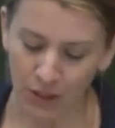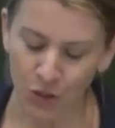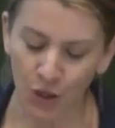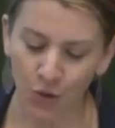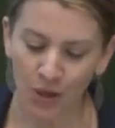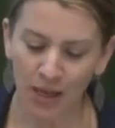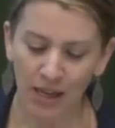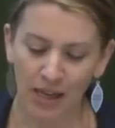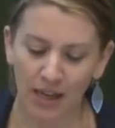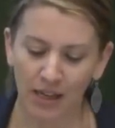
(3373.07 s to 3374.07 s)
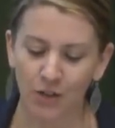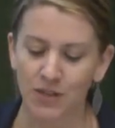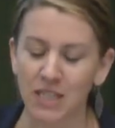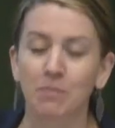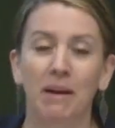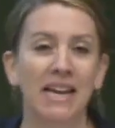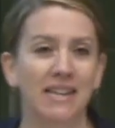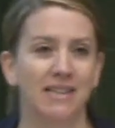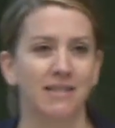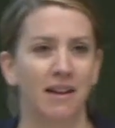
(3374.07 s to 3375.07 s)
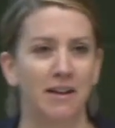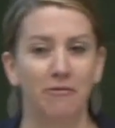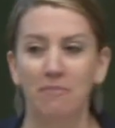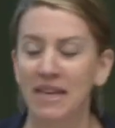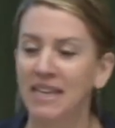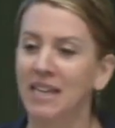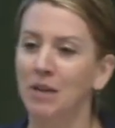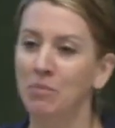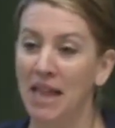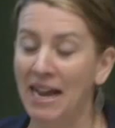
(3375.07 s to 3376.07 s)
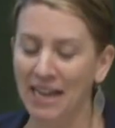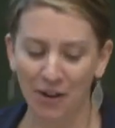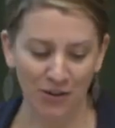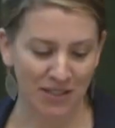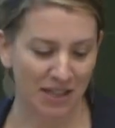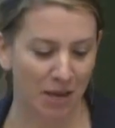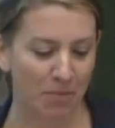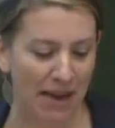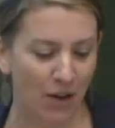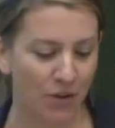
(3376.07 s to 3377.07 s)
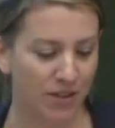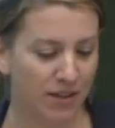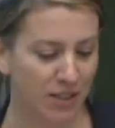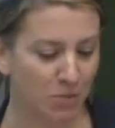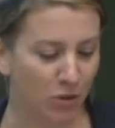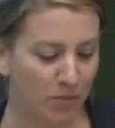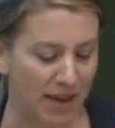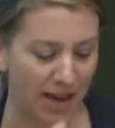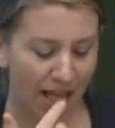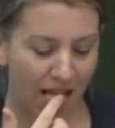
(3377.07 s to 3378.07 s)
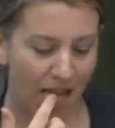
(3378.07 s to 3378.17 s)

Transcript: so you know, despite this kind of media blackout about this movement,